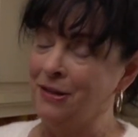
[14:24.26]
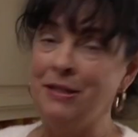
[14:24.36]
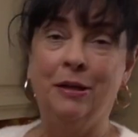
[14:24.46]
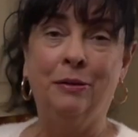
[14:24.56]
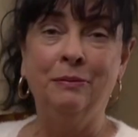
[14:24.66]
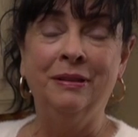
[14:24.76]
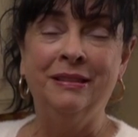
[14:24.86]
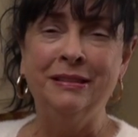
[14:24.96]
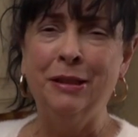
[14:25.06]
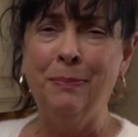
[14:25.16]
So
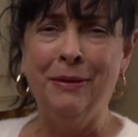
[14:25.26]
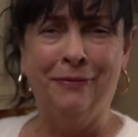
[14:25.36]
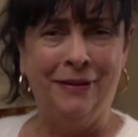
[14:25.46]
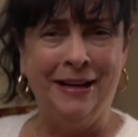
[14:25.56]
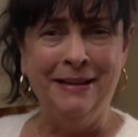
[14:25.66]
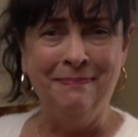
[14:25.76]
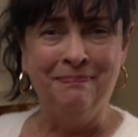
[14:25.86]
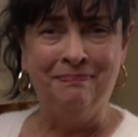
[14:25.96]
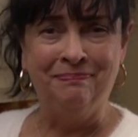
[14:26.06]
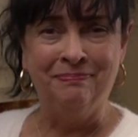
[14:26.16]
don't be afraid.
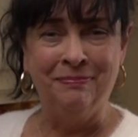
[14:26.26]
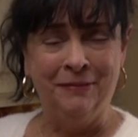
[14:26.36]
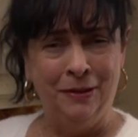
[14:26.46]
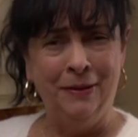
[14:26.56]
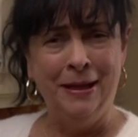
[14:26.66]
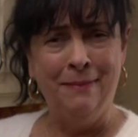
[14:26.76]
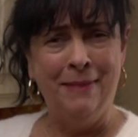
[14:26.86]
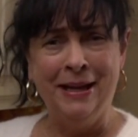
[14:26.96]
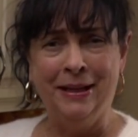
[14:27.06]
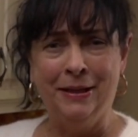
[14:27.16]
Go ahead and
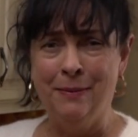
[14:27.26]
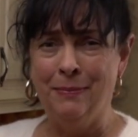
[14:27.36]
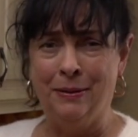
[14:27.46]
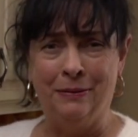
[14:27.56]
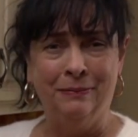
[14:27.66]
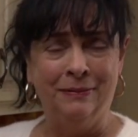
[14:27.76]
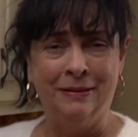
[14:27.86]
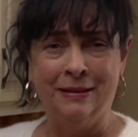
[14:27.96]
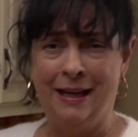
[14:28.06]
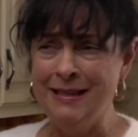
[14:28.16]
make a gumbo.
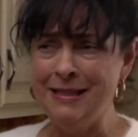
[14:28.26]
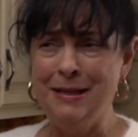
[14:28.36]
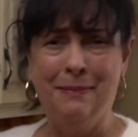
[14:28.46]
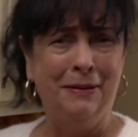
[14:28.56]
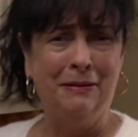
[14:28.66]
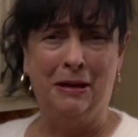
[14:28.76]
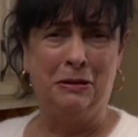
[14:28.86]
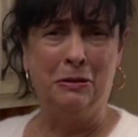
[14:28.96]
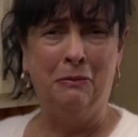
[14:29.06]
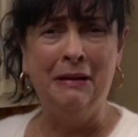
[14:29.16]
It's going to be
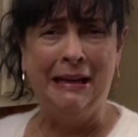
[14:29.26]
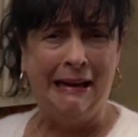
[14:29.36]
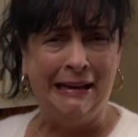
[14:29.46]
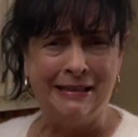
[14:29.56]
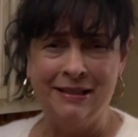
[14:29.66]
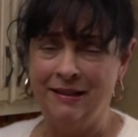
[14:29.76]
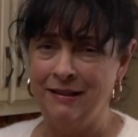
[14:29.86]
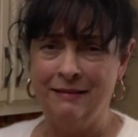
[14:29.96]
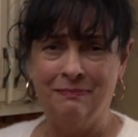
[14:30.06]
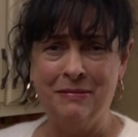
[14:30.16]
like 28
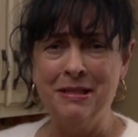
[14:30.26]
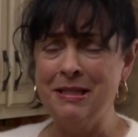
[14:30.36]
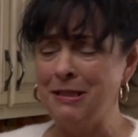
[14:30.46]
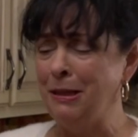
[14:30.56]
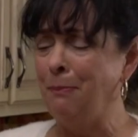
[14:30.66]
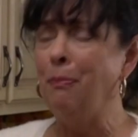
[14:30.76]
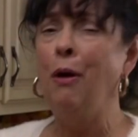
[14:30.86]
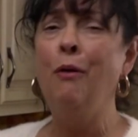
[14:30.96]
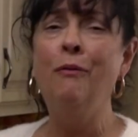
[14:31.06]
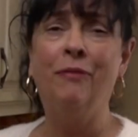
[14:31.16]
tonight. This is the
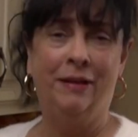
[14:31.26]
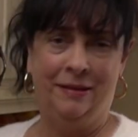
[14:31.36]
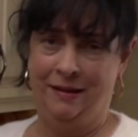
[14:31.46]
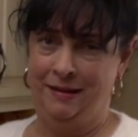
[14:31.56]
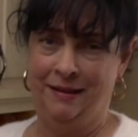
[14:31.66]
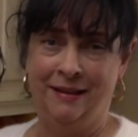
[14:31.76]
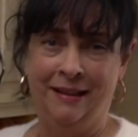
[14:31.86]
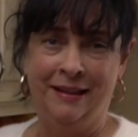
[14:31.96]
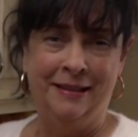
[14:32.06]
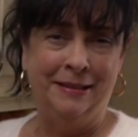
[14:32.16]
perfect thing
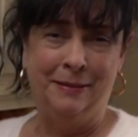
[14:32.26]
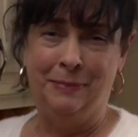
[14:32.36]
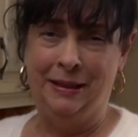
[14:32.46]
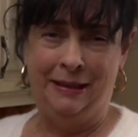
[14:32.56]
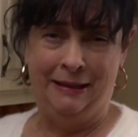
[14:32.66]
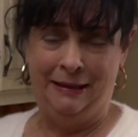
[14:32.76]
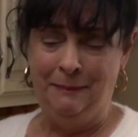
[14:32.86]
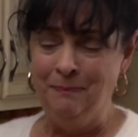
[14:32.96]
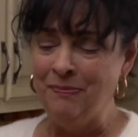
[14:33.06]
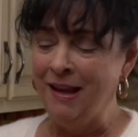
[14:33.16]
to be
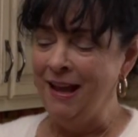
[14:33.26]
eating.